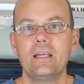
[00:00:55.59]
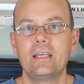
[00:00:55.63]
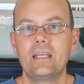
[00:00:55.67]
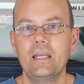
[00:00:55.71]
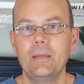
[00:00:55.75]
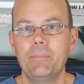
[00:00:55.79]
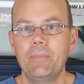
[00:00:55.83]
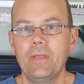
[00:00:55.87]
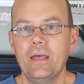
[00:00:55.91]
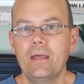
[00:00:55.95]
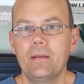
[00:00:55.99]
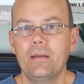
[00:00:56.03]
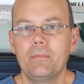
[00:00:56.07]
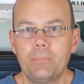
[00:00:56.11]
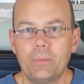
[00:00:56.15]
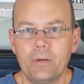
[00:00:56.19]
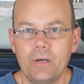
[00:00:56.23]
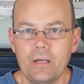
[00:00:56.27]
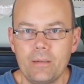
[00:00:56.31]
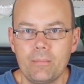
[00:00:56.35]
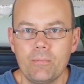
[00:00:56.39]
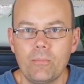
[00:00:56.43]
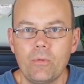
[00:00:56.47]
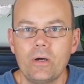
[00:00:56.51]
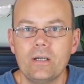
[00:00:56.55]
Keep that
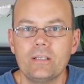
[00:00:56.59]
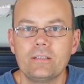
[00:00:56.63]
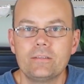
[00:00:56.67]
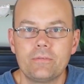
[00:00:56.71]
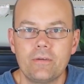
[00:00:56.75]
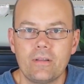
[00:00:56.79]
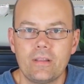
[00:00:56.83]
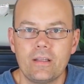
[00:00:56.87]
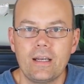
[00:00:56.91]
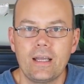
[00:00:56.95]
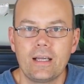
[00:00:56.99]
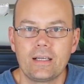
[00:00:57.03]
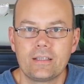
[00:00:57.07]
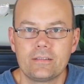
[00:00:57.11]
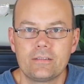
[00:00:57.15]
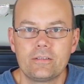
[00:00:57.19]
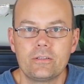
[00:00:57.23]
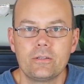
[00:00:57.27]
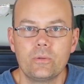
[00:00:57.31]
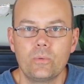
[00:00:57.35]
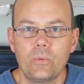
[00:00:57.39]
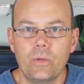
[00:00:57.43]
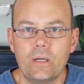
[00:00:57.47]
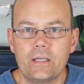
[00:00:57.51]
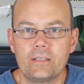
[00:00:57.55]
pretty moist for the
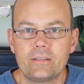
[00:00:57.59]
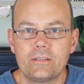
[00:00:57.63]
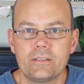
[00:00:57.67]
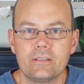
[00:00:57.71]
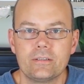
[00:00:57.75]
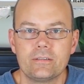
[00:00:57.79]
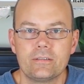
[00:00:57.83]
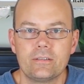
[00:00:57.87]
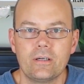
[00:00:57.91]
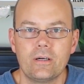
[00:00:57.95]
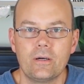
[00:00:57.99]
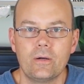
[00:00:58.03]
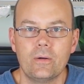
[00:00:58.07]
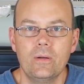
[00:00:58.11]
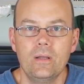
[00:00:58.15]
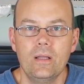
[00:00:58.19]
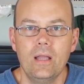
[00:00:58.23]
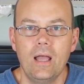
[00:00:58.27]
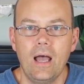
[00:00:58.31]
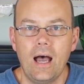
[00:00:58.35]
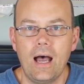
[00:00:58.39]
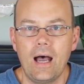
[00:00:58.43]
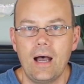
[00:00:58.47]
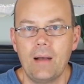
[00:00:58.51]
next 2 weeks or so.